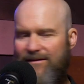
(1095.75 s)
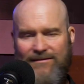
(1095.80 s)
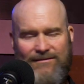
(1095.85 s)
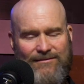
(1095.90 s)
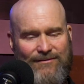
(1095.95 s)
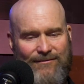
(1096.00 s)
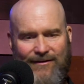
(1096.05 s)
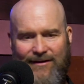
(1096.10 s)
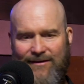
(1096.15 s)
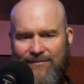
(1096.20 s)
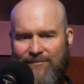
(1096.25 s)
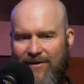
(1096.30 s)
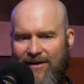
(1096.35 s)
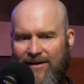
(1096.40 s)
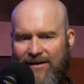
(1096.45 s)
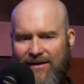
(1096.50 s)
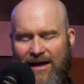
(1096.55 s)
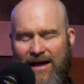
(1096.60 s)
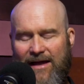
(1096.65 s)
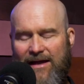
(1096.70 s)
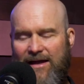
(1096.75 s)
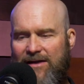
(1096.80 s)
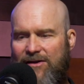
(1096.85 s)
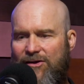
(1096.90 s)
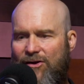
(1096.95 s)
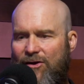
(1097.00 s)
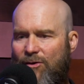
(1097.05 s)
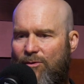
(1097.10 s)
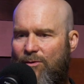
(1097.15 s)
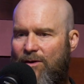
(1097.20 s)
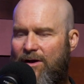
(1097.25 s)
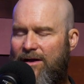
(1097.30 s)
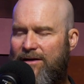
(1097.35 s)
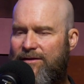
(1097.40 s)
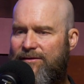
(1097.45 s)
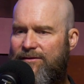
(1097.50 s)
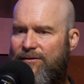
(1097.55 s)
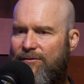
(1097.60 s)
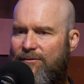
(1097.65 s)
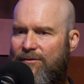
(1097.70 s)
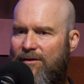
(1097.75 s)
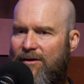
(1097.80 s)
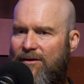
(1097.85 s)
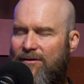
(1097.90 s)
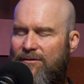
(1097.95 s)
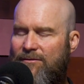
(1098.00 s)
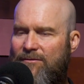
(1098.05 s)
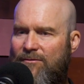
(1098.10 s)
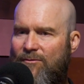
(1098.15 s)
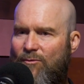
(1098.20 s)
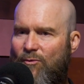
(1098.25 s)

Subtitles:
It's great, Mike. You know what, too, though?